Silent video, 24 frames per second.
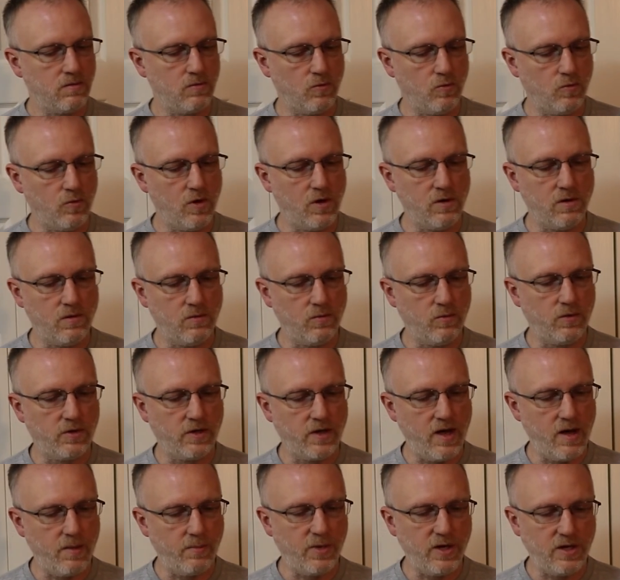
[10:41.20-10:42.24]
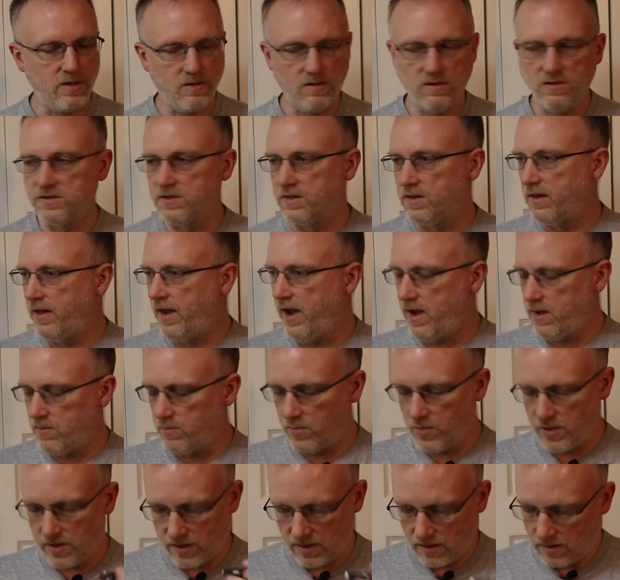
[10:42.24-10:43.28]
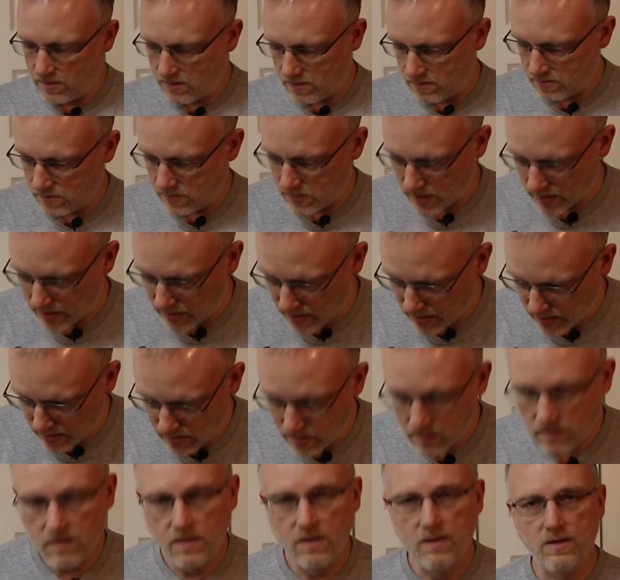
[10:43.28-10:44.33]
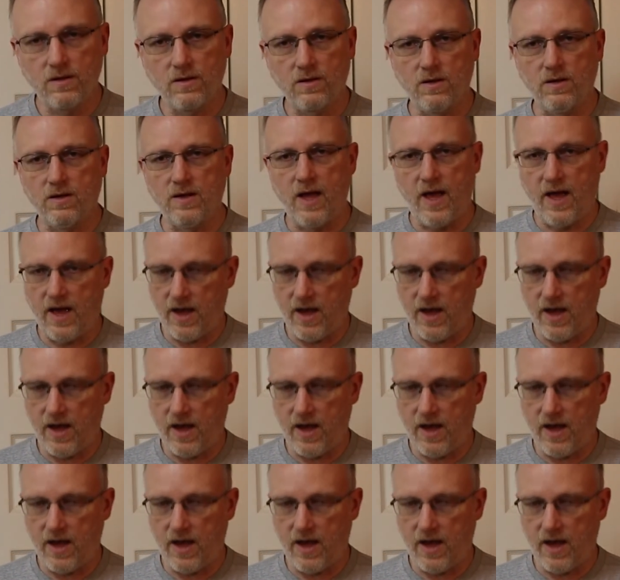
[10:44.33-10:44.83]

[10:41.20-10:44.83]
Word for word: One will not be using that, but again, good to